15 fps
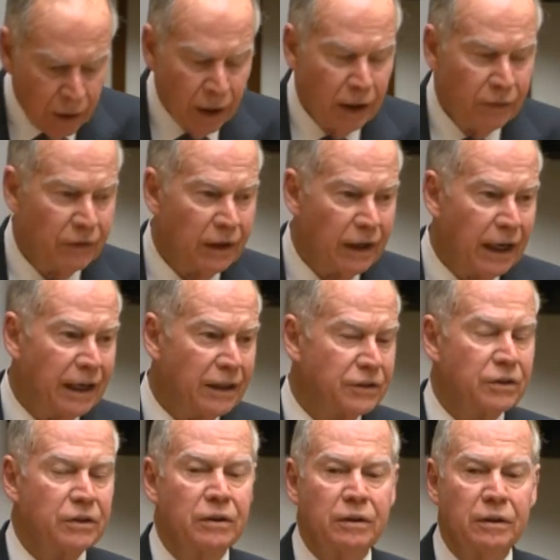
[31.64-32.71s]
In the
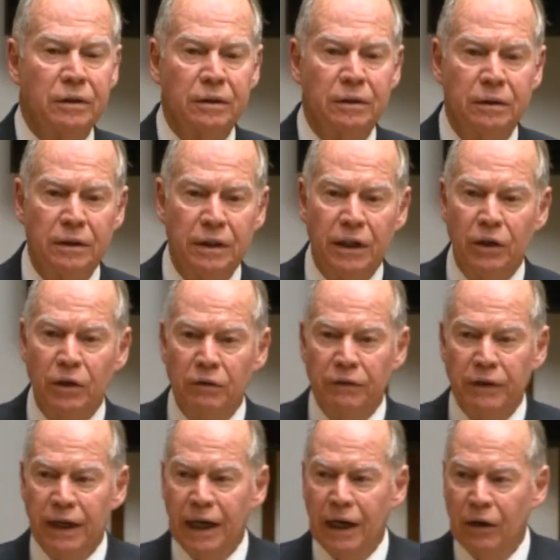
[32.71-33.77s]
last year of
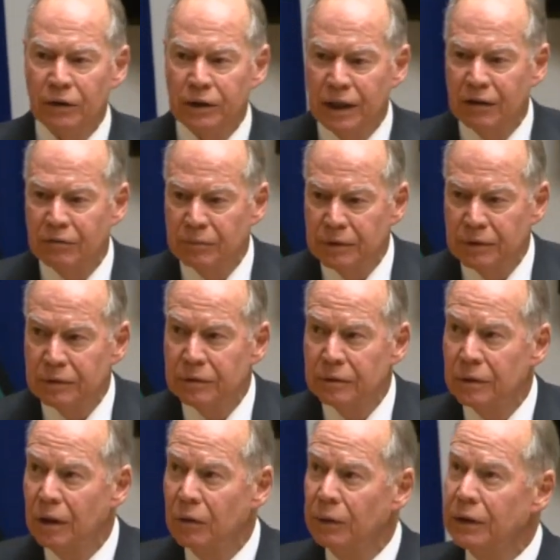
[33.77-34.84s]
the Howard government,
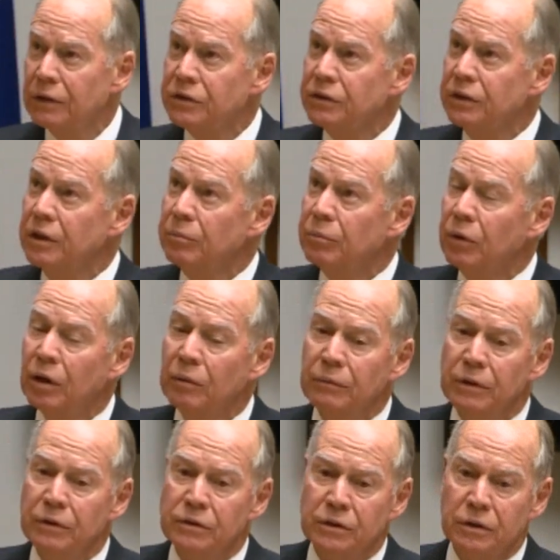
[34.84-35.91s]
I went to see the Prime
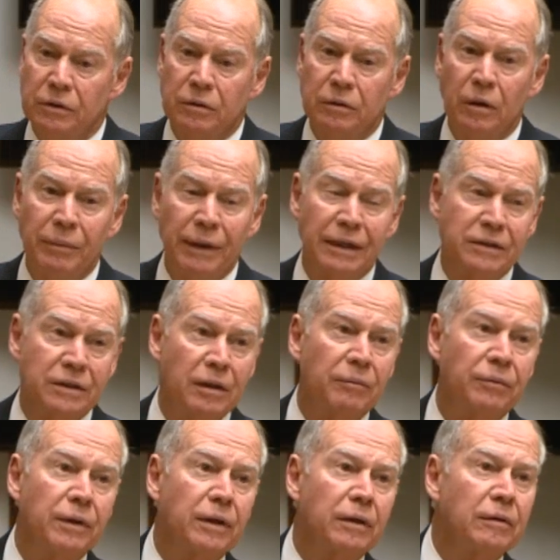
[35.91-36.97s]
Minister about
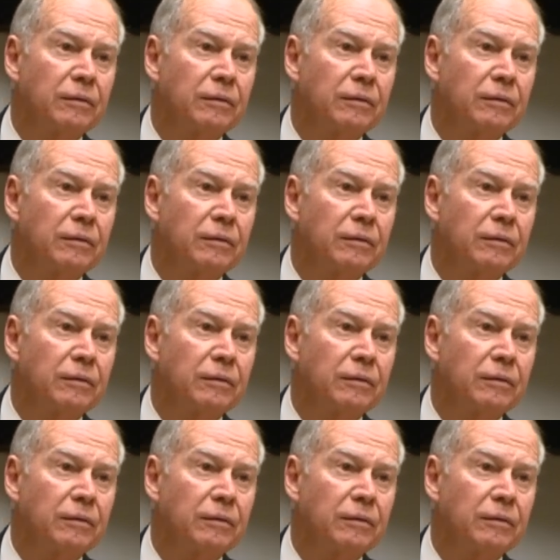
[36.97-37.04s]
something.